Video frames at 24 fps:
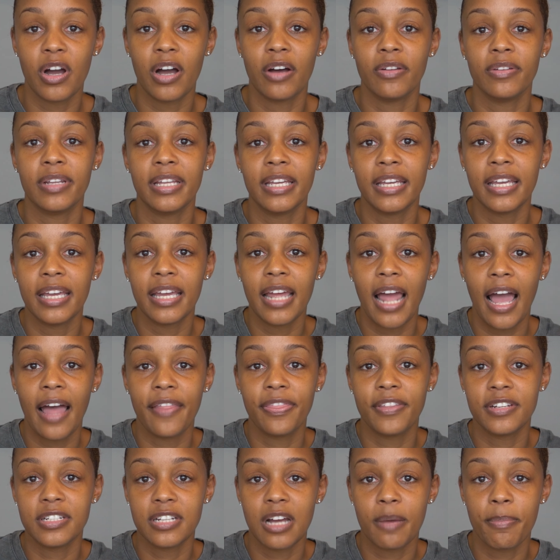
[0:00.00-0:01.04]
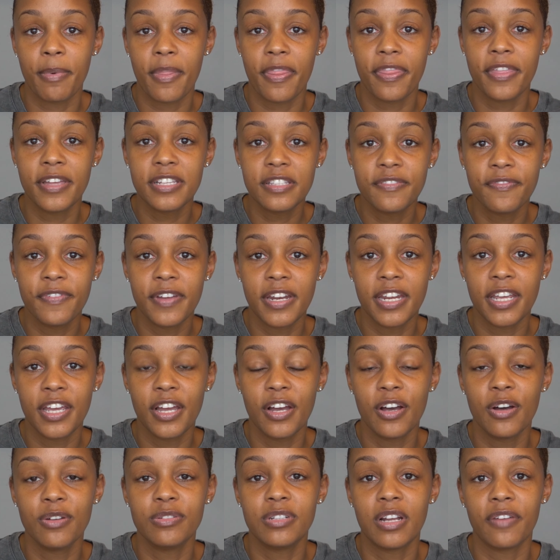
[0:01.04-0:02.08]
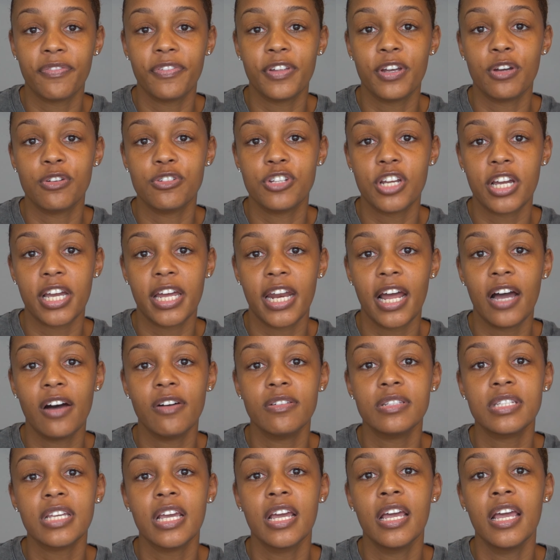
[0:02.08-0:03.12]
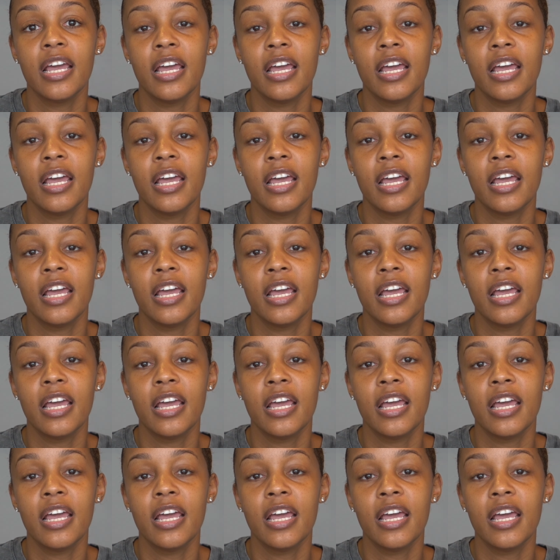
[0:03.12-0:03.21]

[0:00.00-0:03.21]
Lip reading: I'll link it at the top of this video. Definitely go check it out.